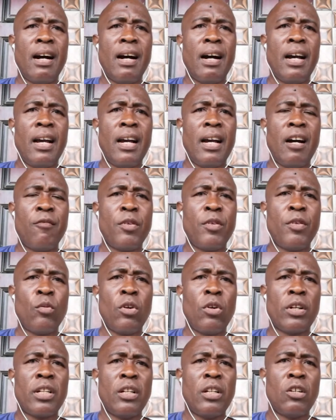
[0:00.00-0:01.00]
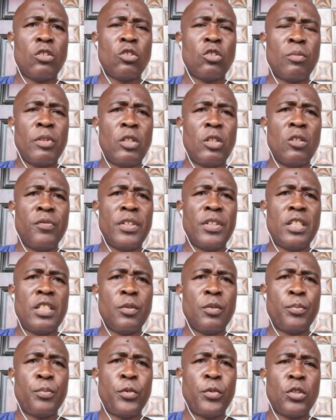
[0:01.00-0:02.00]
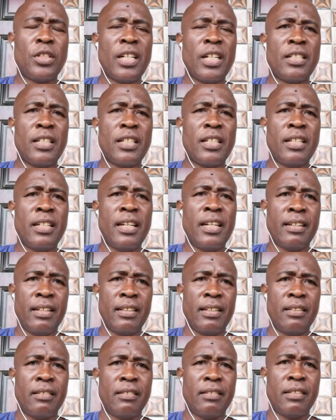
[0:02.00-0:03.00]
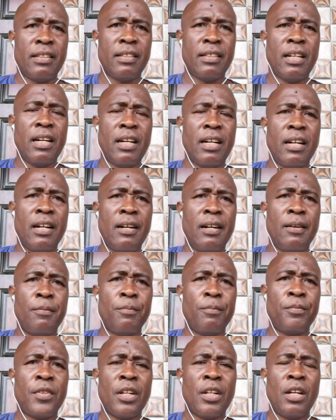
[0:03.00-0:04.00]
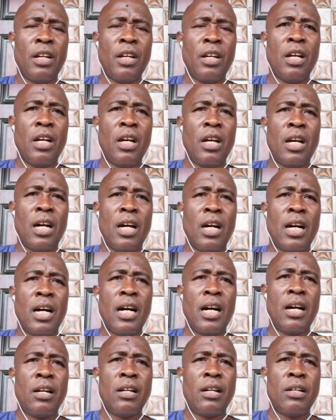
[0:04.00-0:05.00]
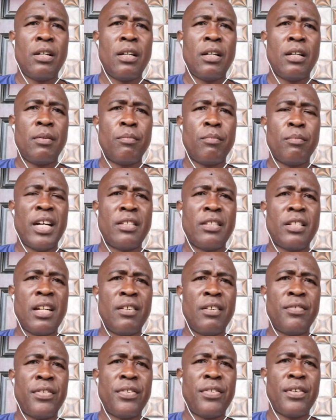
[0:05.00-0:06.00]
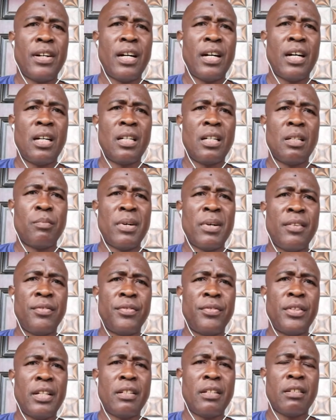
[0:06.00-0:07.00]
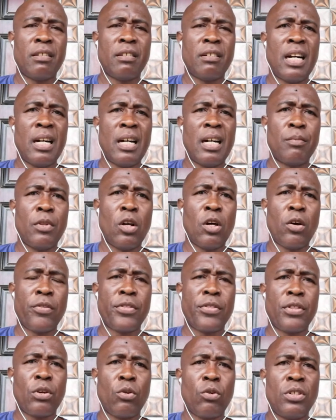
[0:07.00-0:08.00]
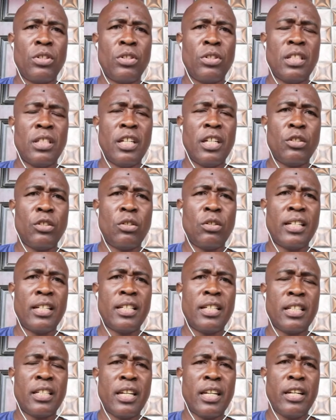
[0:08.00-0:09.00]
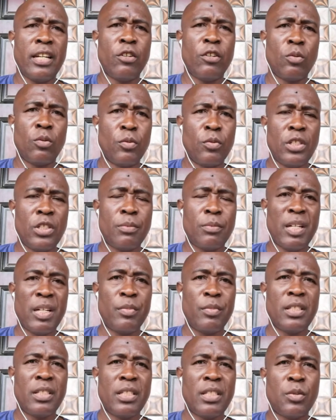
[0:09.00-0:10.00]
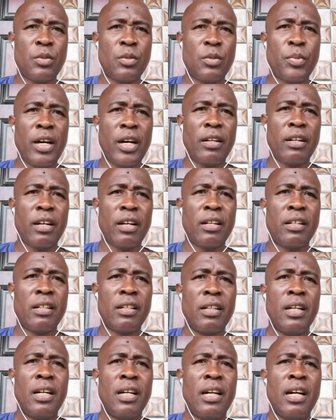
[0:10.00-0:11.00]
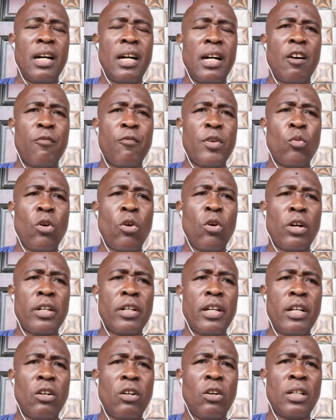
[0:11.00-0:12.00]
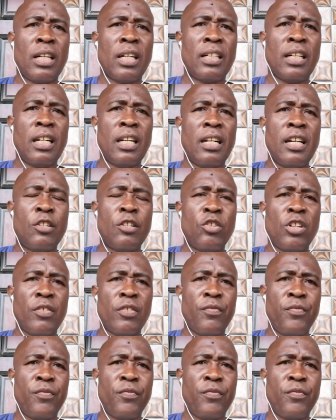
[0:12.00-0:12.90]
I have been working on some innovative project in England. Um, I myself and my friend Graham North, who is in the United Kingdom, who is my business partner, have been working on an electric